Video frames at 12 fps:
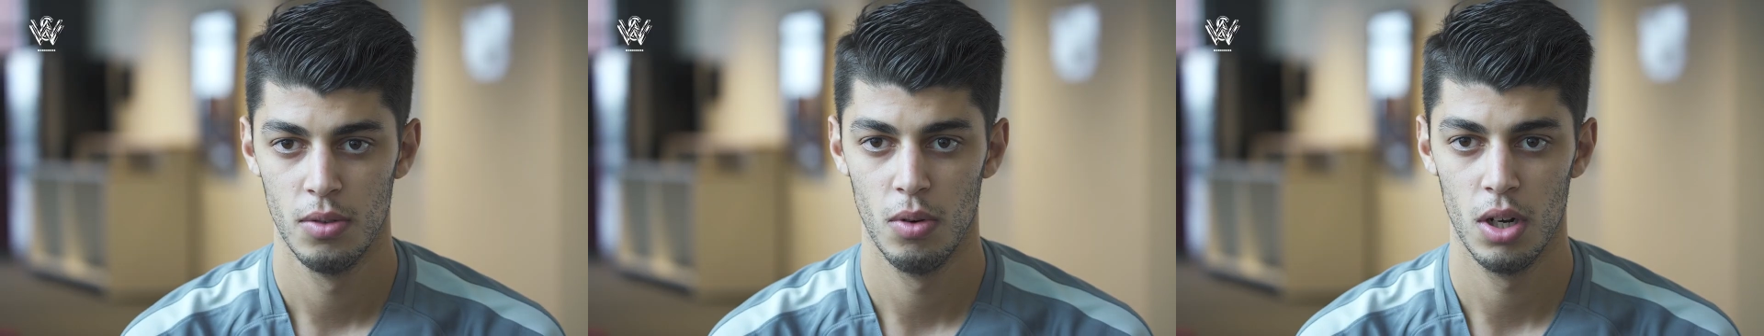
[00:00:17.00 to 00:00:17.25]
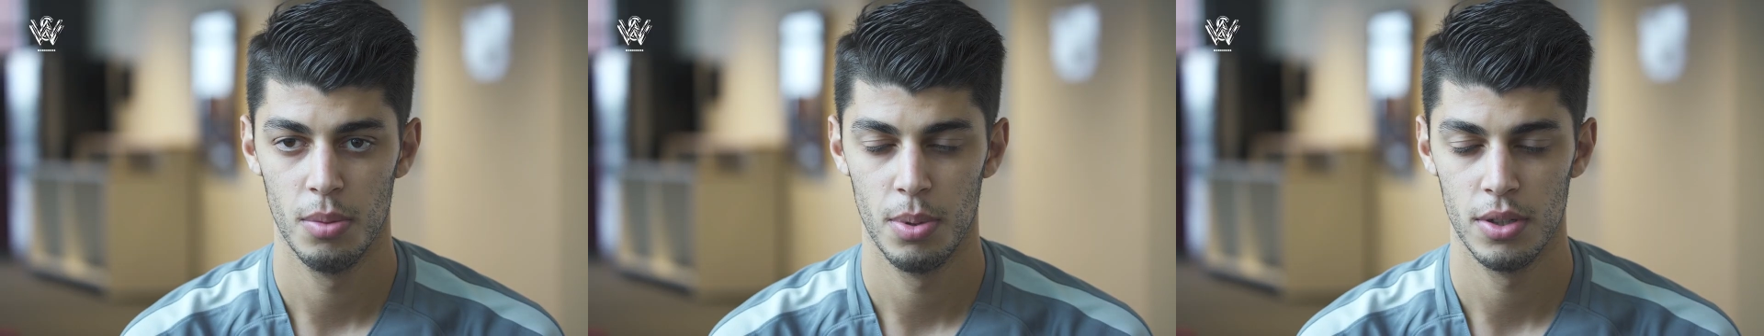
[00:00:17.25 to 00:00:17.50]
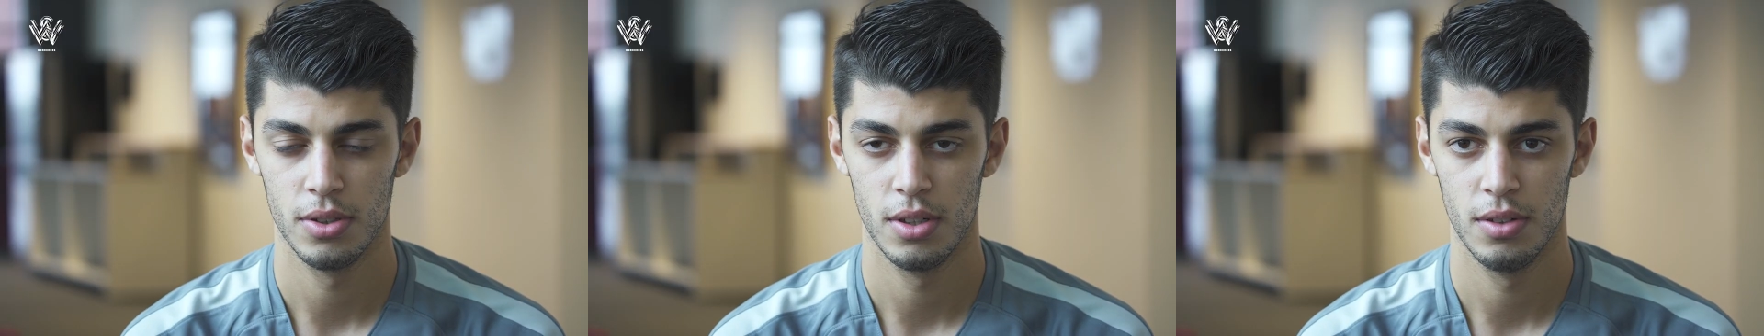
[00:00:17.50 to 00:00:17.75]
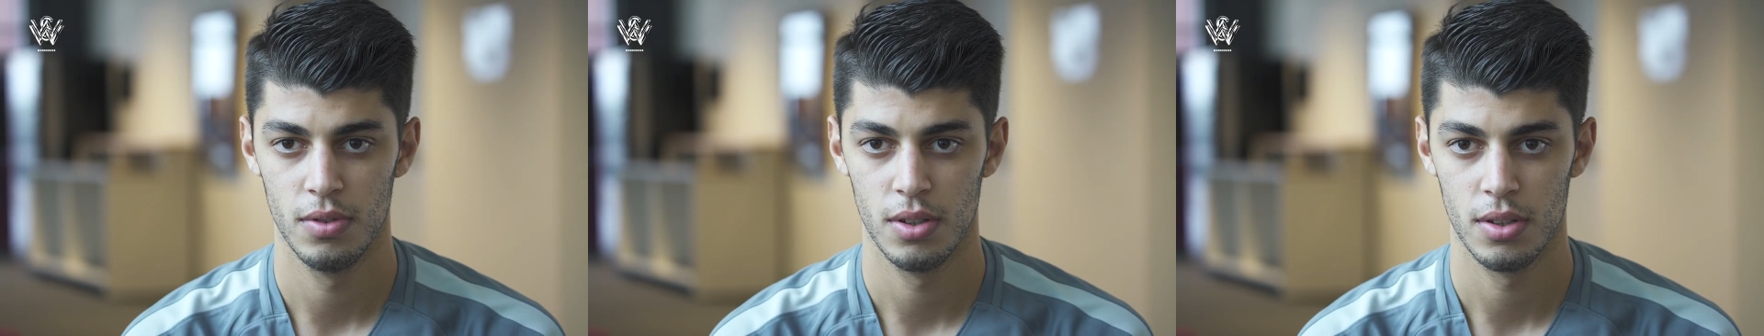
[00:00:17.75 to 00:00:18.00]
really
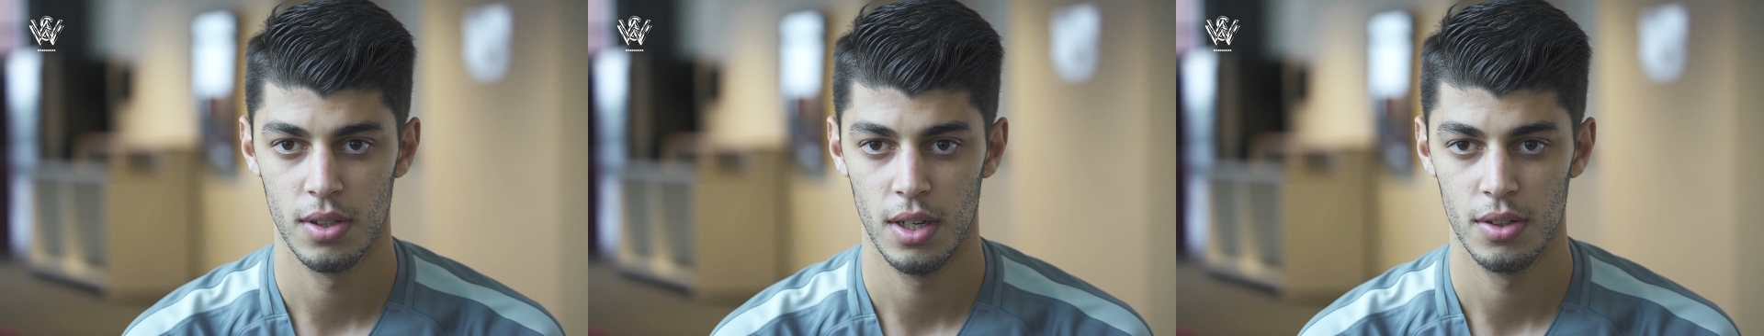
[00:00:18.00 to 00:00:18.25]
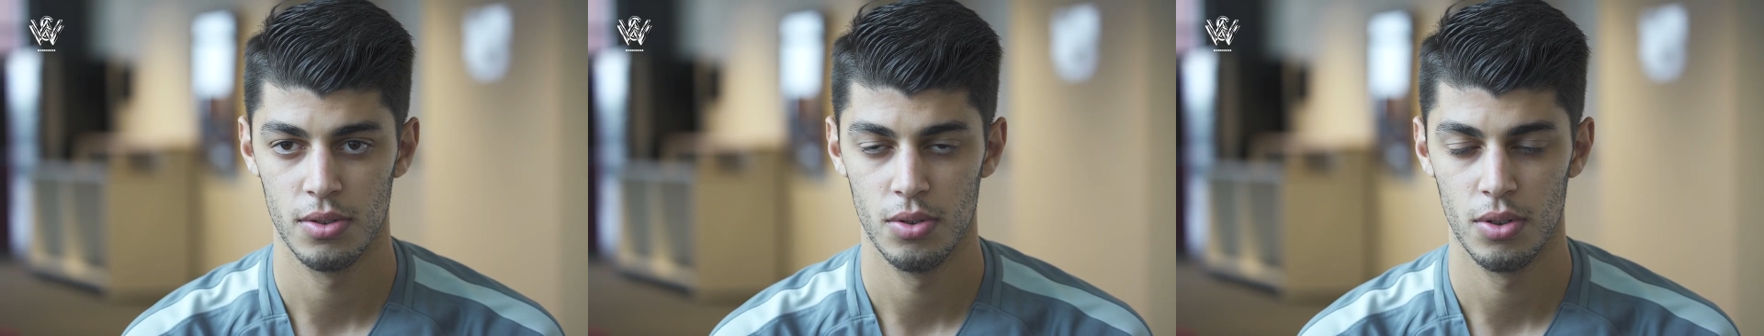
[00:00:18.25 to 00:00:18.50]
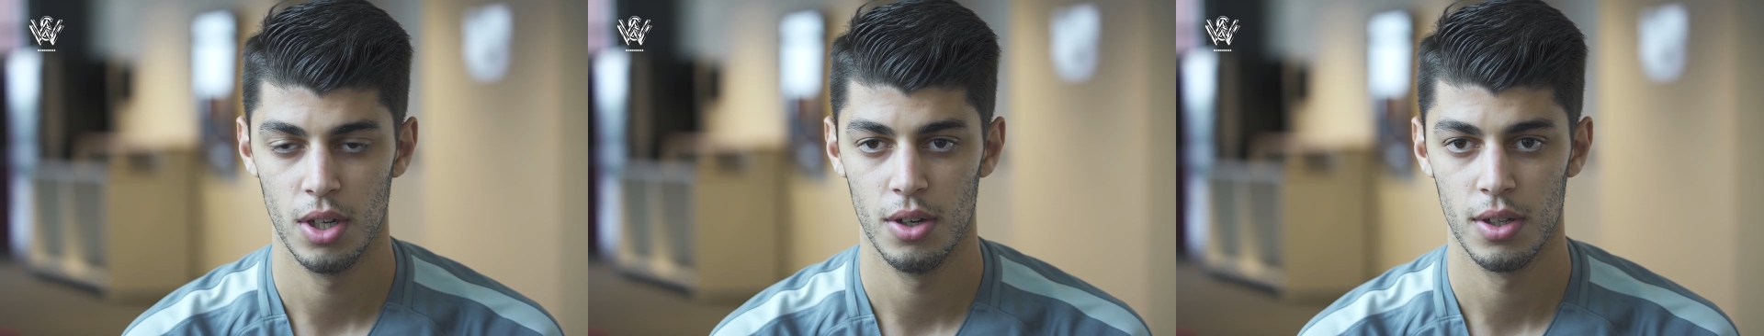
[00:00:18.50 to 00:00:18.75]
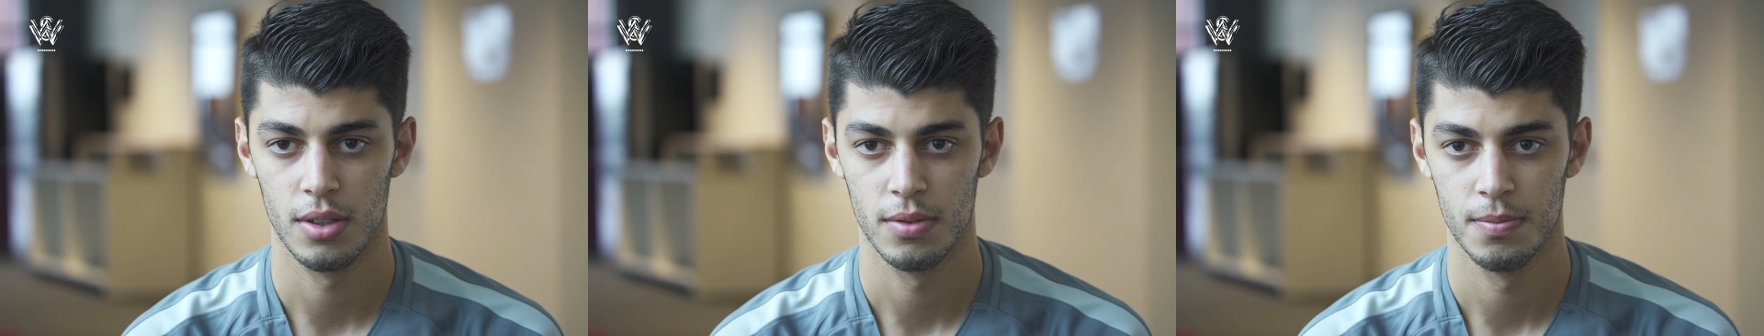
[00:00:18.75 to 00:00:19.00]
positive with how it's all
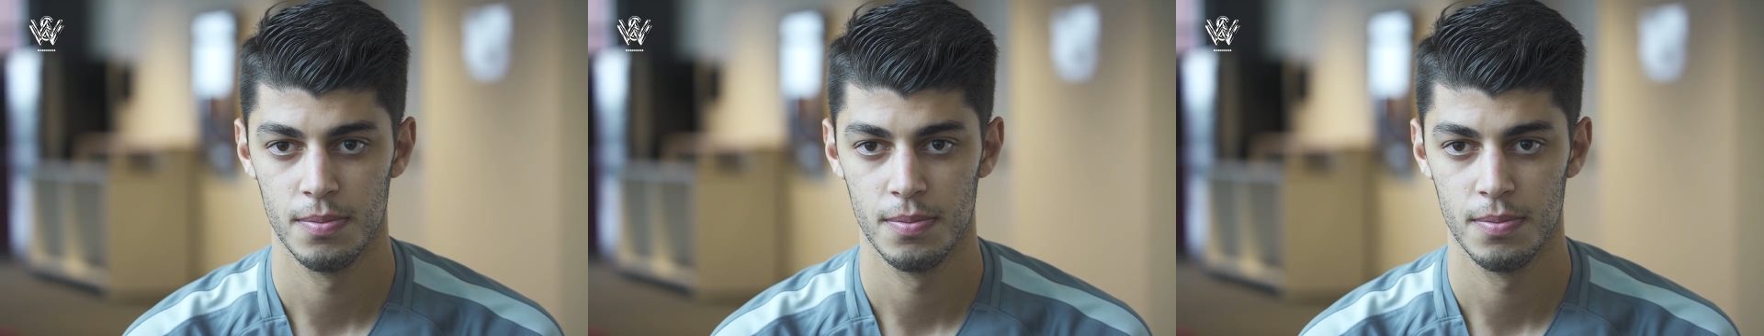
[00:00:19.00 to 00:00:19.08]
going.